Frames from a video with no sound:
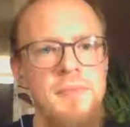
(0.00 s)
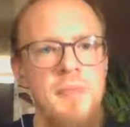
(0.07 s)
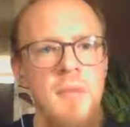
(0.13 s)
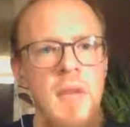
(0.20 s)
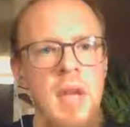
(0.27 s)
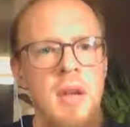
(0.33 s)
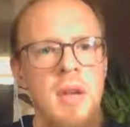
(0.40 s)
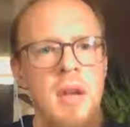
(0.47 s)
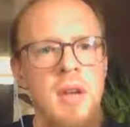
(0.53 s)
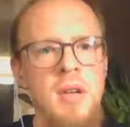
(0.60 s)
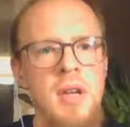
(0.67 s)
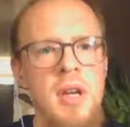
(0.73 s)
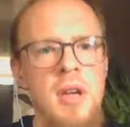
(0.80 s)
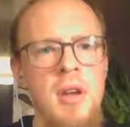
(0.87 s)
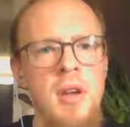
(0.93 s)

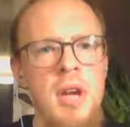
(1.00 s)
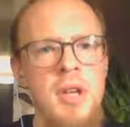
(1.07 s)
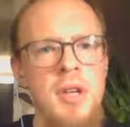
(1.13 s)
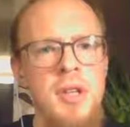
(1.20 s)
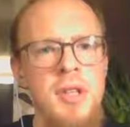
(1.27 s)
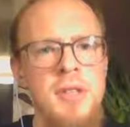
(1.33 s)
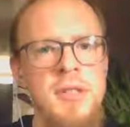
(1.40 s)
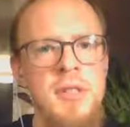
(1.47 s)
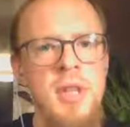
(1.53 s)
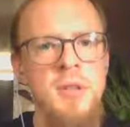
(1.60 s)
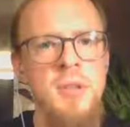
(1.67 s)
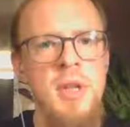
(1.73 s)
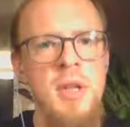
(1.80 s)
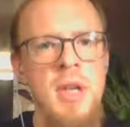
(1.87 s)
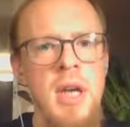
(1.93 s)
Non-declaration
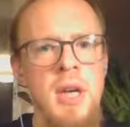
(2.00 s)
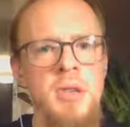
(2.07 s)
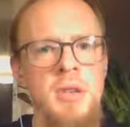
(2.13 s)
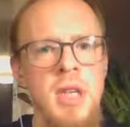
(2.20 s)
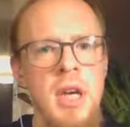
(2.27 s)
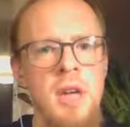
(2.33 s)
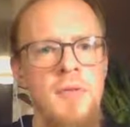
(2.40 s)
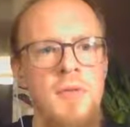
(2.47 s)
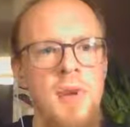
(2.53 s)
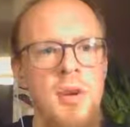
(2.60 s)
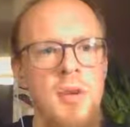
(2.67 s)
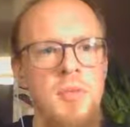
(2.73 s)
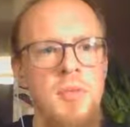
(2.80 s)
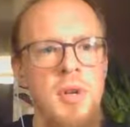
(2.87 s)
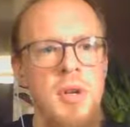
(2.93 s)
statement outside
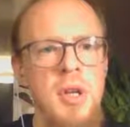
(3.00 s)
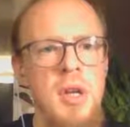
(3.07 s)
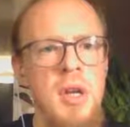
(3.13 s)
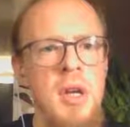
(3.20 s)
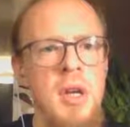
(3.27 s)
function body.